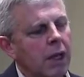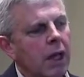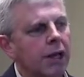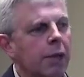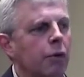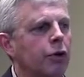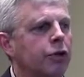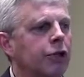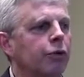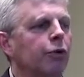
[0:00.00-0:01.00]
and the
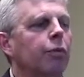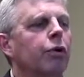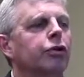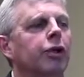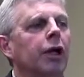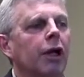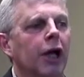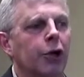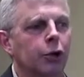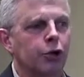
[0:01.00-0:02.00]
emergency room personnel
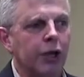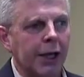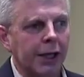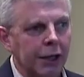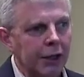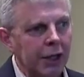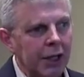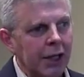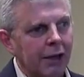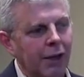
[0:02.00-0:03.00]
understand
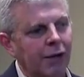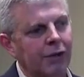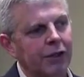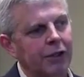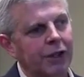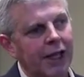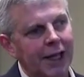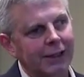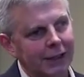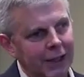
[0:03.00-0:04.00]
that if this is a
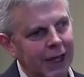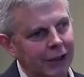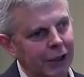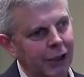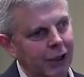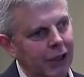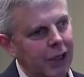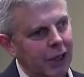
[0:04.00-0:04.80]
Kansas accident,